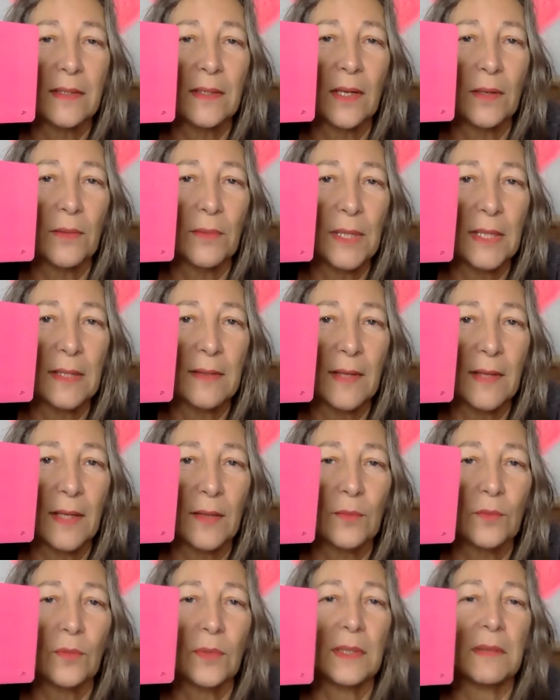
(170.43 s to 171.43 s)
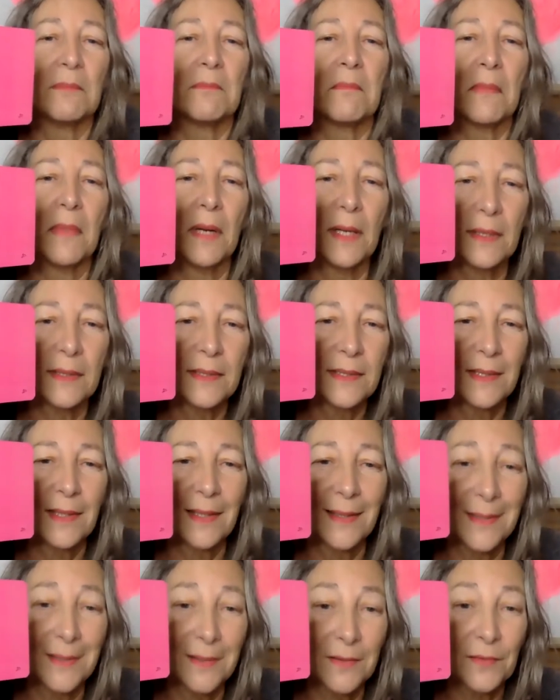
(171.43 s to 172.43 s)
knowing that we must
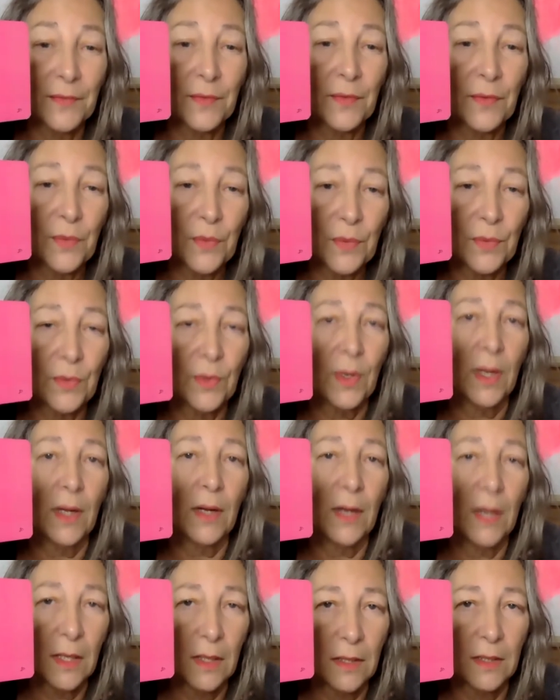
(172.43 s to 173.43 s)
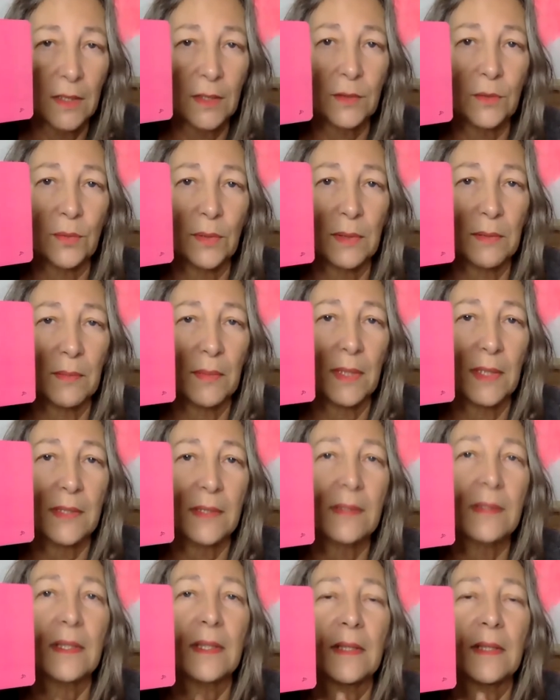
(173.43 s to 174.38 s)
live through our heart. We must